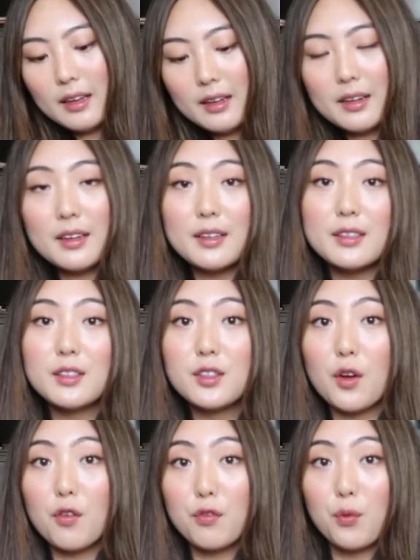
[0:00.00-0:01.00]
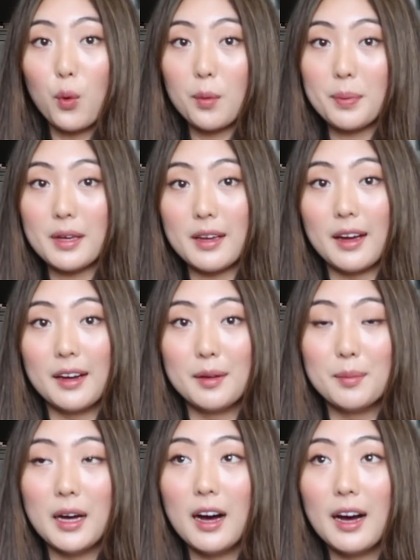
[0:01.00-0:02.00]
It is 4
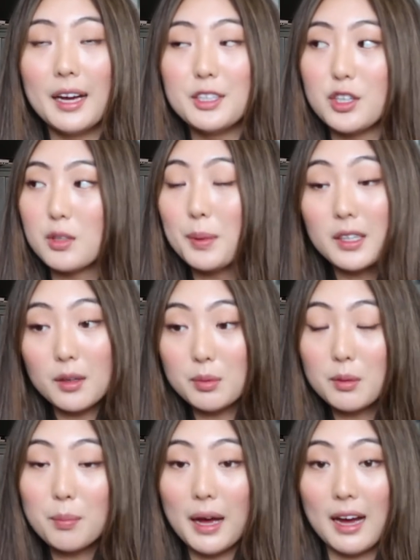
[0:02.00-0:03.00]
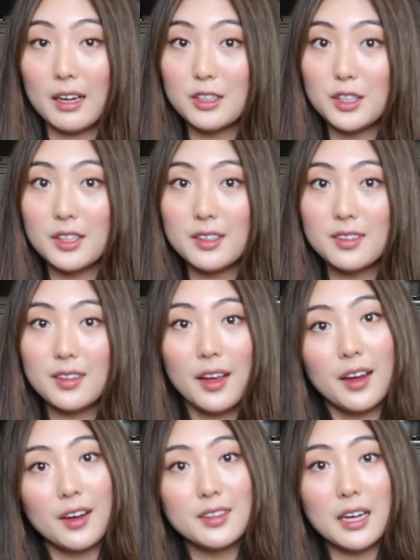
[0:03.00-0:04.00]
p.m. I just picked up some packages
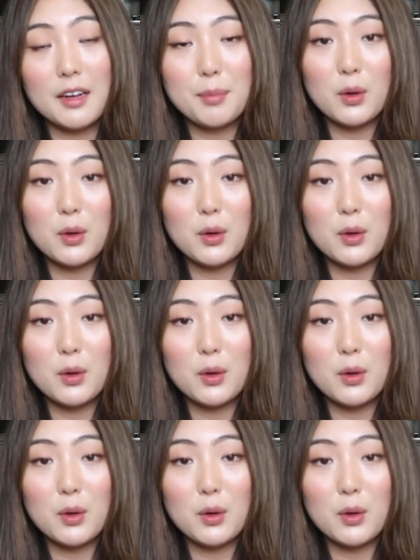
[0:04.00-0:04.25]
and I've